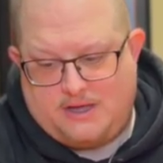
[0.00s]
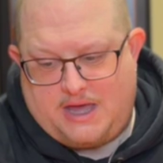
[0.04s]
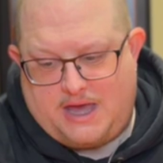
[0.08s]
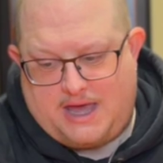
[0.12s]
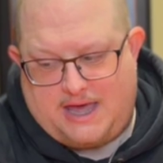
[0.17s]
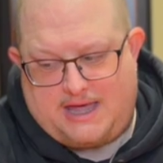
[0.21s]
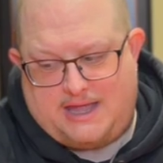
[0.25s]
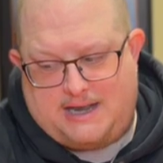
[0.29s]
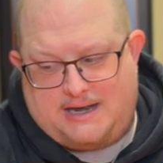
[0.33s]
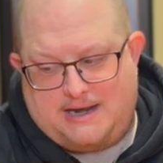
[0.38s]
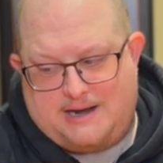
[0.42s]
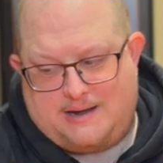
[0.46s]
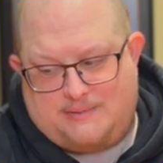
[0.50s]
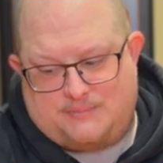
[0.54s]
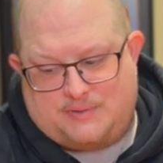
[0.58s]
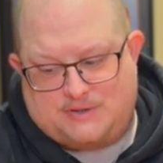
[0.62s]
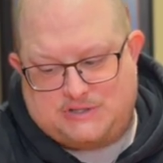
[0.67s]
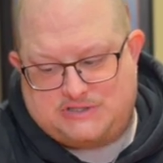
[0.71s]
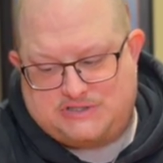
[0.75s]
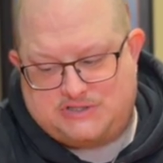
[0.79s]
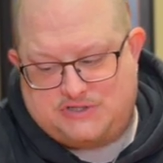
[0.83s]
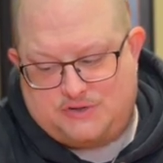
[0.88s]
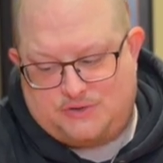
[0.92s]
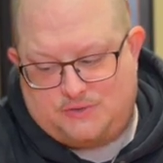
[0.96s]
And number
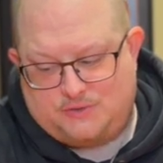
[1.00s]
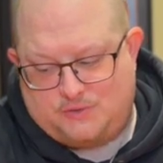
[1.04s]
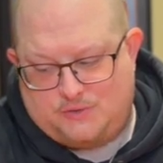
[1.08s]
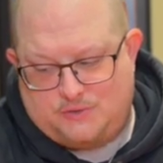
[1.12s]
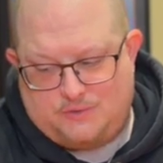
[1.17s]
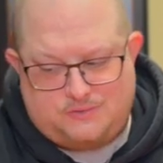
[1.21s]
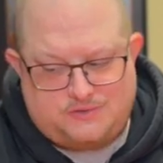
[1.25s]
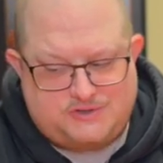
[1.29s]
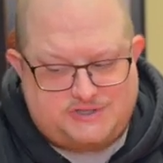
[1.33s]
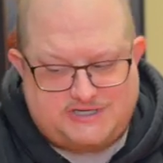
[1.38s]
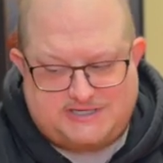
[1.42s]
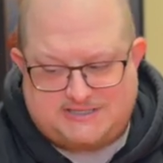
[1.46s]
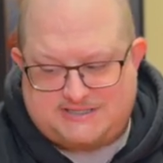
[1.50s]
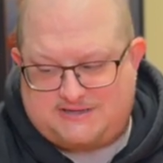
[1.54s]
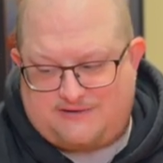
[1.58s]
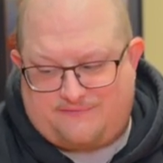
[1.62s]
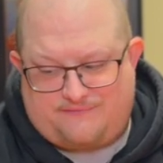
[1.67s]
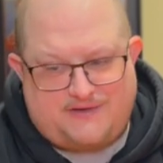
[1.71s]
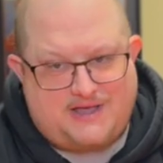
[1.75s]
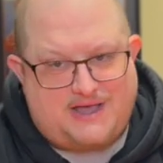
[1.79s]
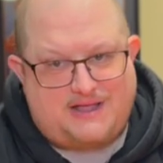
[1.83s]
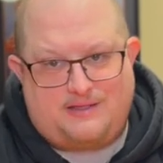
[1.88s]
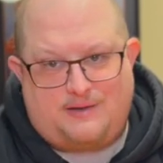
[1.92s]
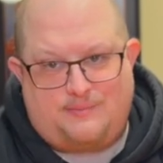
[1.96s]
two, just
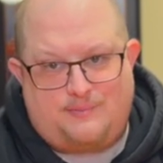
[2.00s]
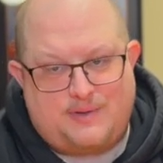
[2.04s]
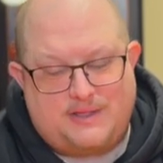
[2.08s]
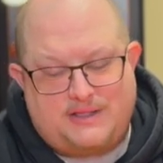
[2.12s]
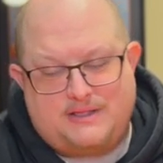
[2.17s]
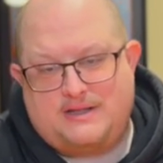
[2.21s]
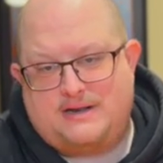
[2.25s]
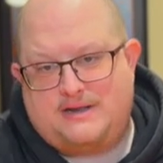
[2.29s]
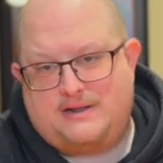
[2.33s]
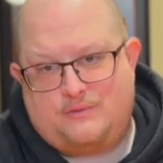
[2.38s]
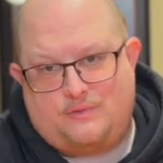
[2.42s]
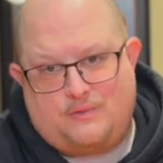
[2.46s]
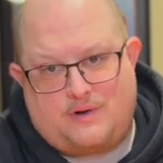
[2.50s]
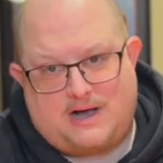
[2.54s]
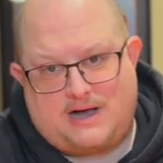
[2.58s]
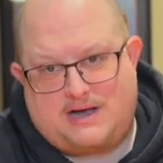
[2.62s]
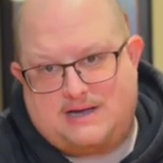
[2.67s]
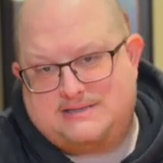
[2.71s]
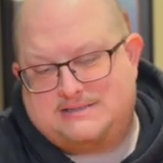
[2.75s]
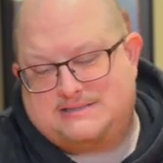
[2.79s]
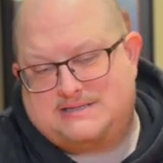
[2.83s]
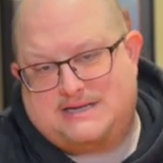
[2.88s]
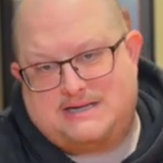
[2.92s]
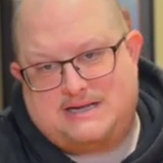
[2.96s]

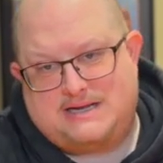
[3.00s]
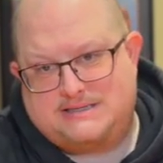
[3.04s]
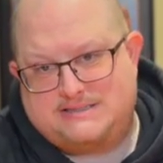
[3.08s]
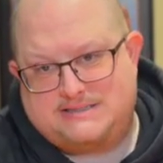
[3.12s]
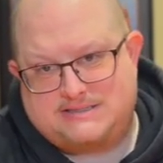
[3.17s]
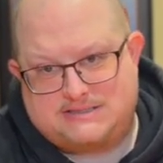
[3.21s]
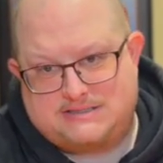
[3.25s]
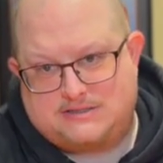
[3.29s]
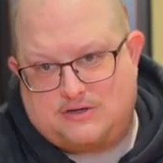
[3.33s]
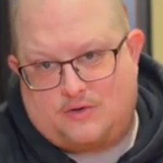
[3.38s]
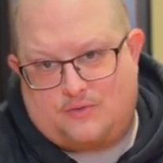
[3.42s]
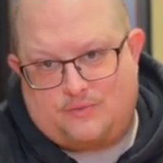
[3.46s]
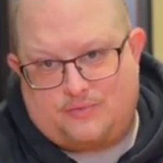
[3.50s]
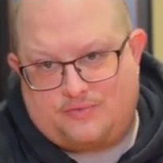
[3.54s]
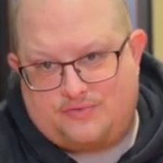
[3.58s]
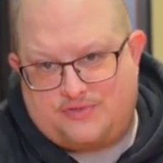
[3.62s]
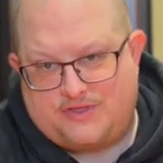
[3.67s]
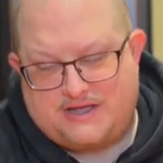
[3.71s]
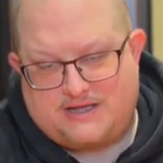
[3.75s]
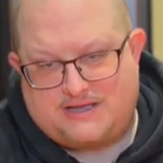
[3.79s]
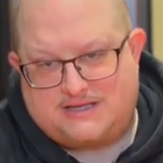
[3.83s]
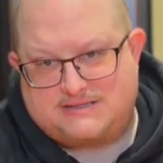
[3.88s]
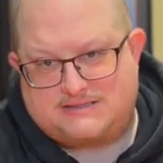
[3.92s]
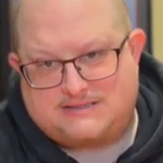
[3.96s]
availability-wise, I just don't
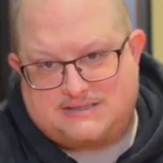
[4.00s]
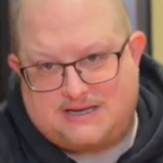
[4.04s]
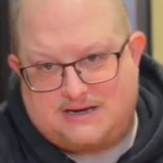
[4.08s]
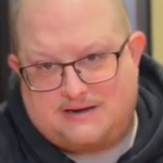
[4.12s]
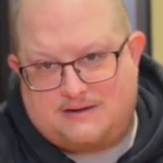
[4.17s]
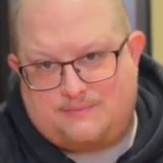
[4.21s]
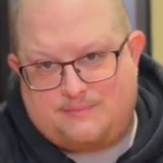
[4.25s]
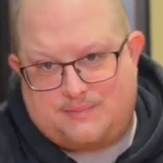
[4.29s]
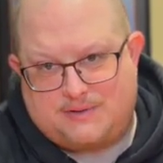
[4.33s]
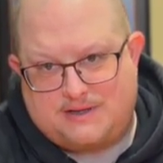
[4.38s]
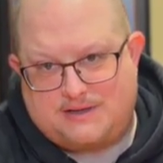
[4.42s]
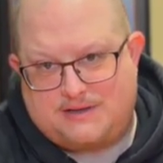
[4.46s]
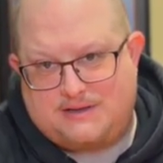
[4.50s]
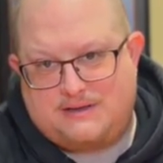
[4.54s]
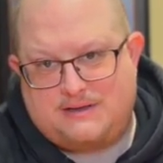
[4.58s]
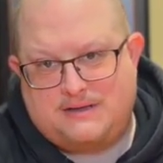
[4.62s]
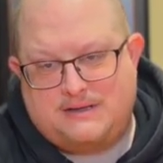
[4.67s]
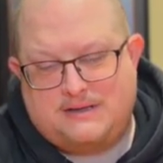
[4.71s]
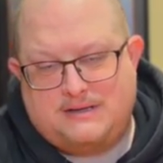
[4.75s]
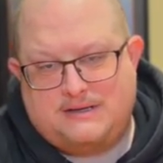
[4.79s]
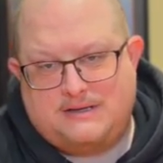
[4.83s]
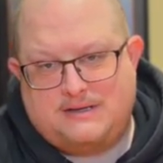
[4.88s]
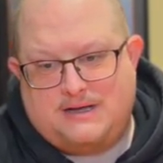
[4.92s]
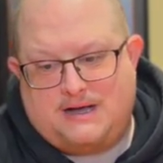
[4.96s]
think it's going to be
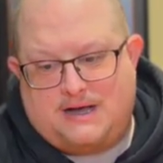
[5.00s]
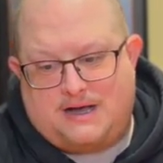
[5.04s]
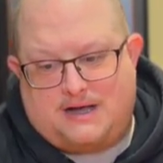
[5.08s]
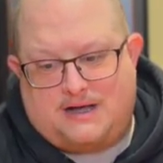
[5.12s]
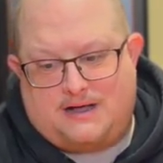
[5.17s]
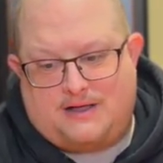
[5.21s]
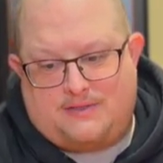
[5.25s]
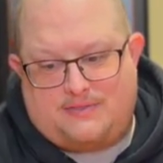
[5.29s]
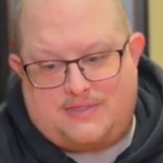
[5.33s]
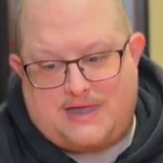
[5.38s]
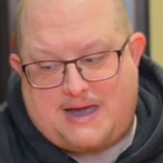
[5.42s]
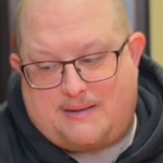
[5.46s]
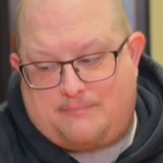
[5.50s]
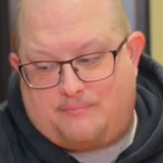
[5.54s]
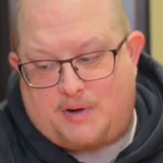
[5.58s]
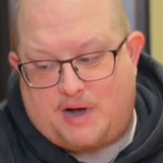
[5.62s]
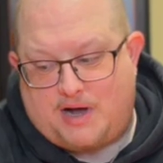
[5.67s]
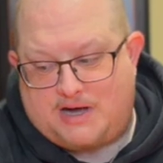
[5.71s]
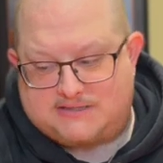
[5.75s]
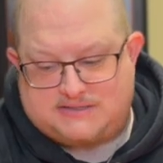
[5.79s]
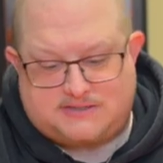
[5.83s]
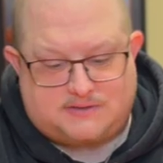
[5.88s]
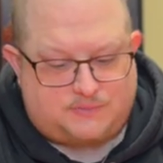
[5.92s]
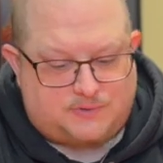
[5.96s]
that
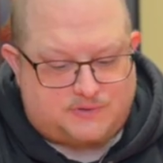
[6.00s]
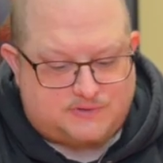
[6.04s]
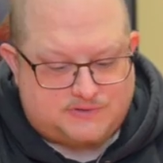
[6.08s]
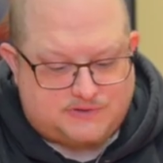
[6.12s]
possible.